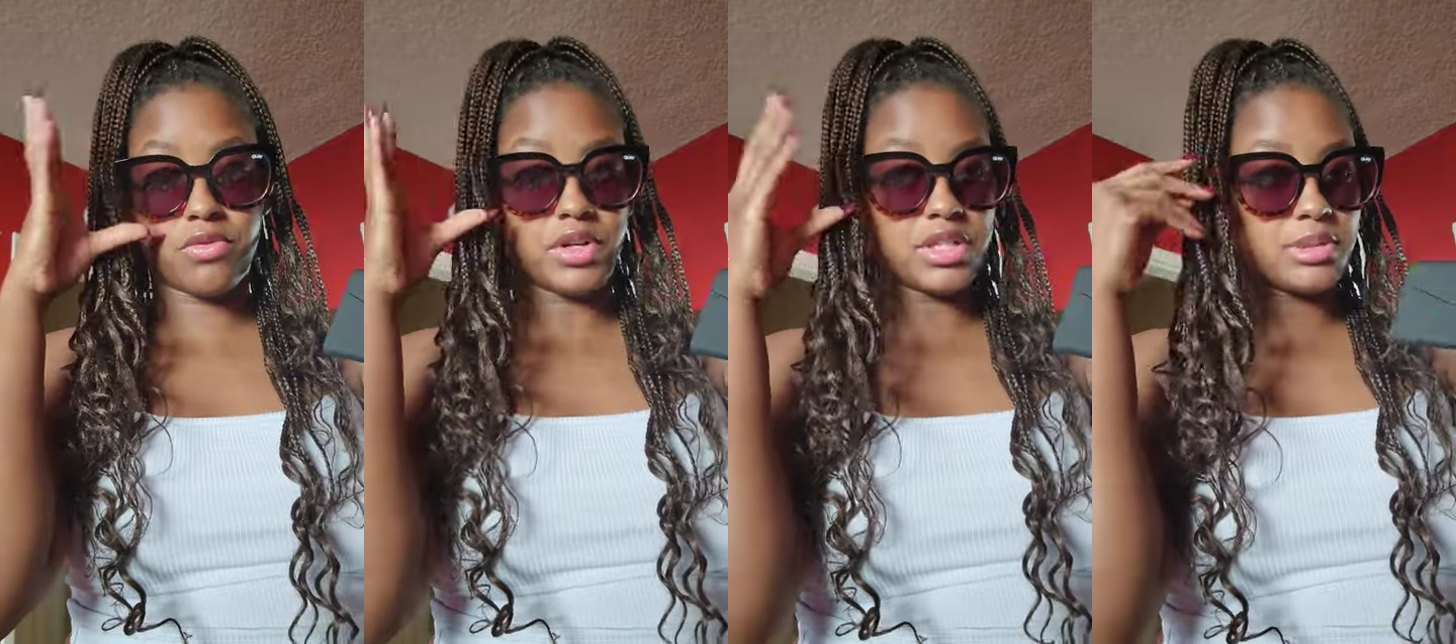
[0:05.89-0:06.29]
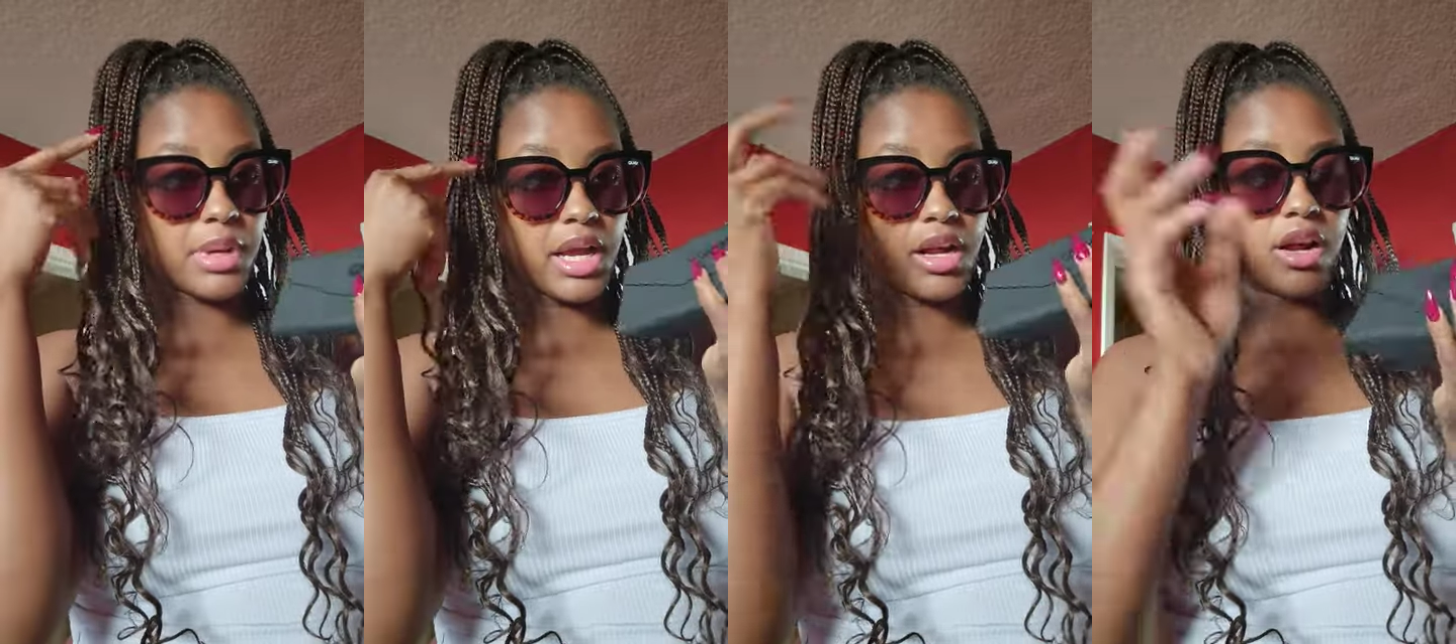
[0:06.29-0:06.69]
First
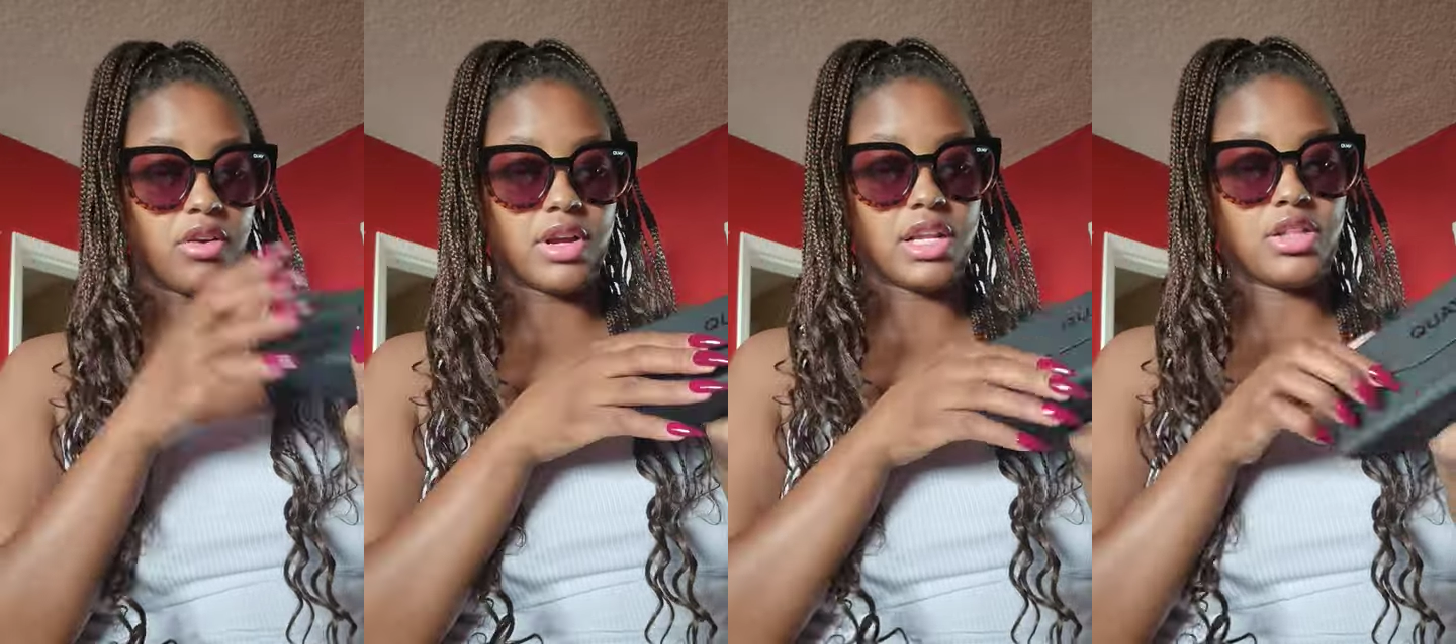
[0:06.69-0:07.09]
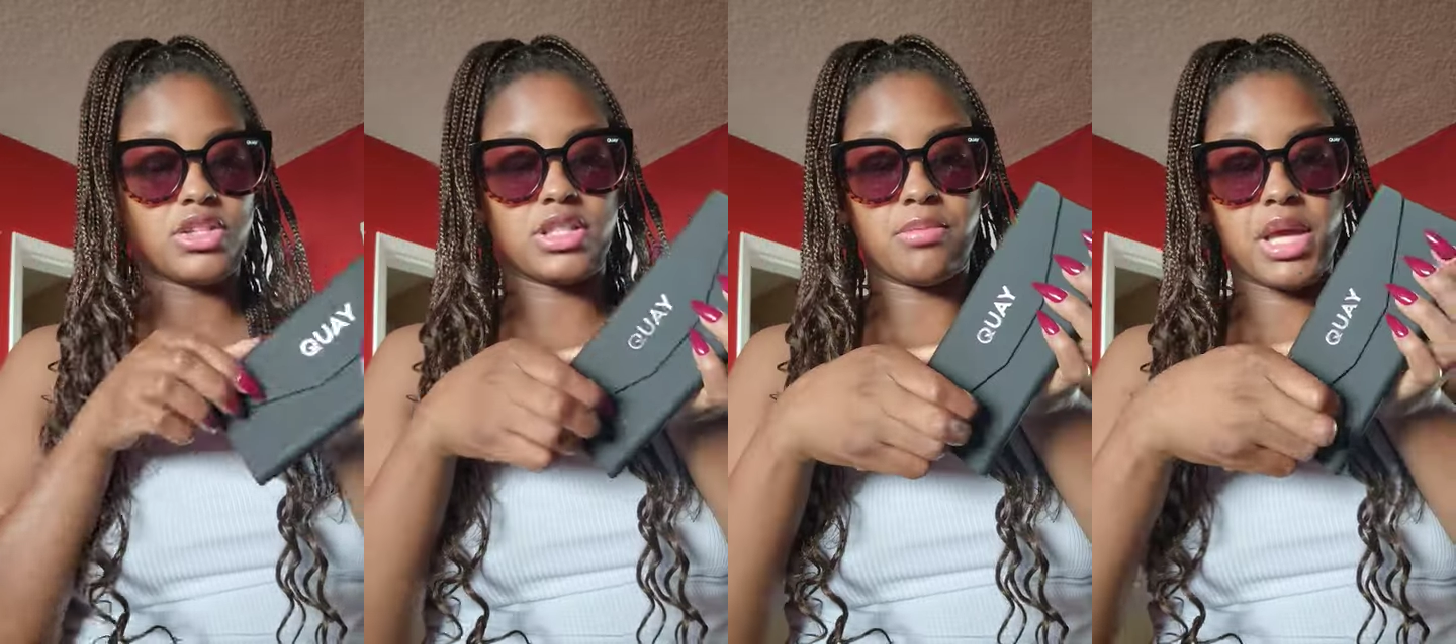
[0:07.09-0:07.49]
pair already
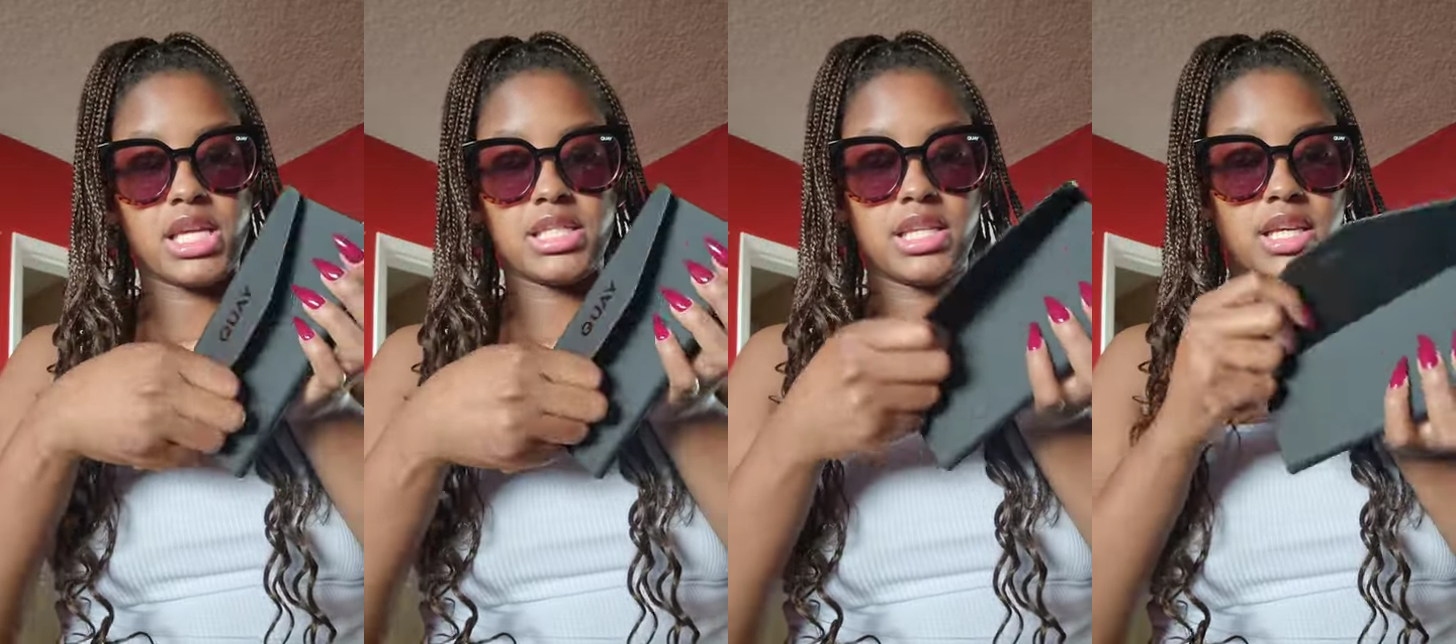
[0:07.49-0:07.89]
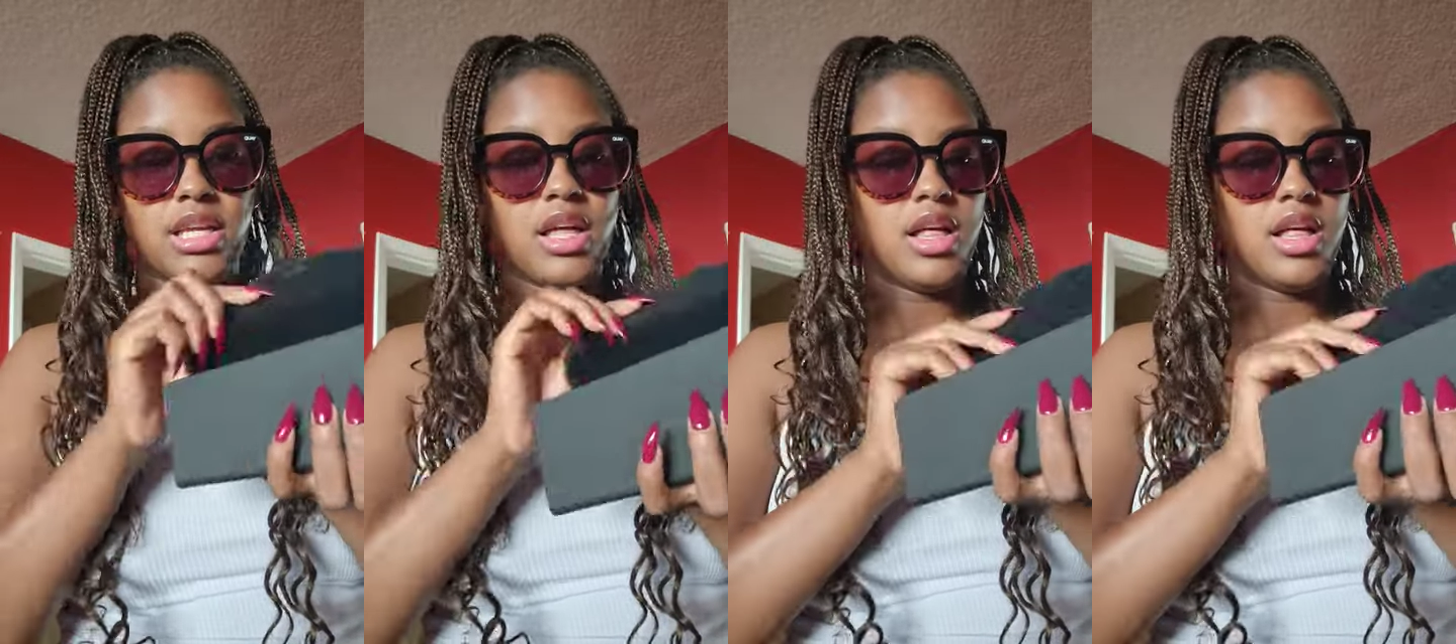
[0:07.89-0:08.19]
looks amazing.